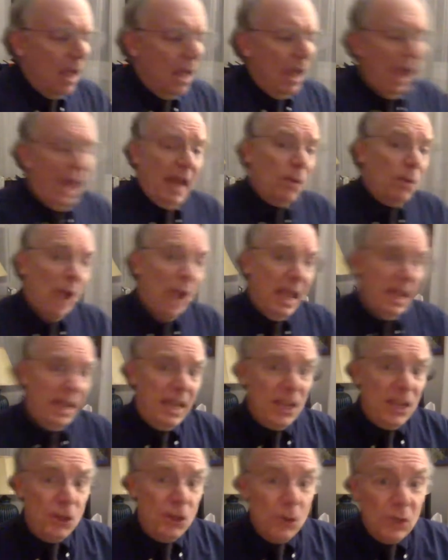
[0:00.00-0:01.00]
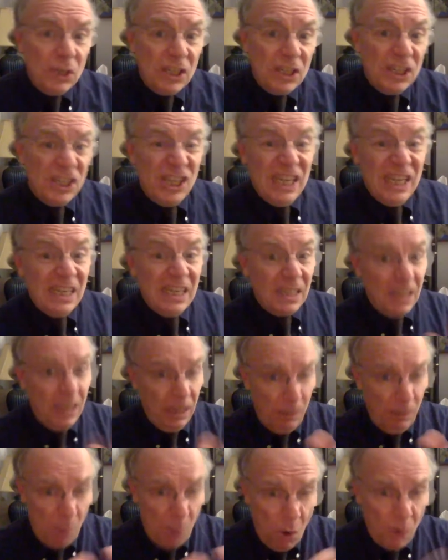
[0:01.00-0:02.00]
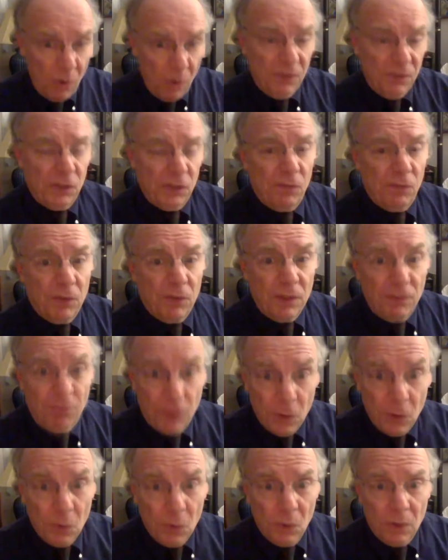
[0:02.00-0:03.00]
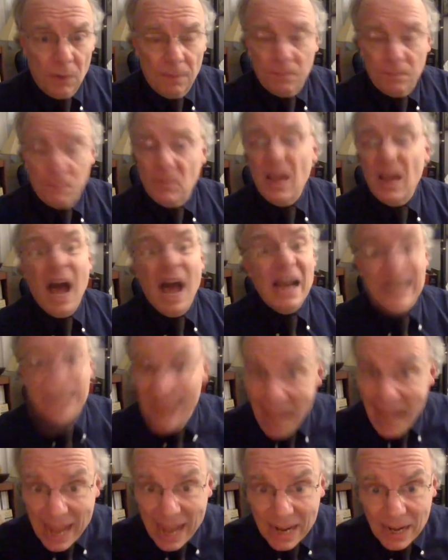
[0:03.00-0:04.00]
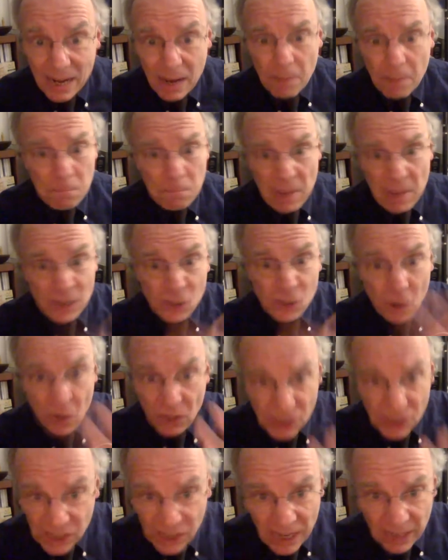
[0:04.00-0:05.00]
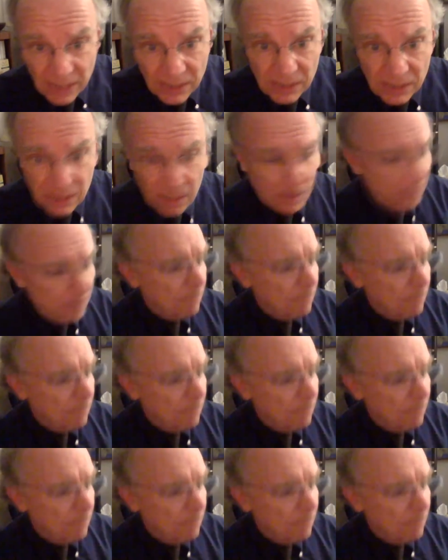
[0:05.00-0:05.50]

Anyway, he uses these little motives for the fugue, again, based on 6.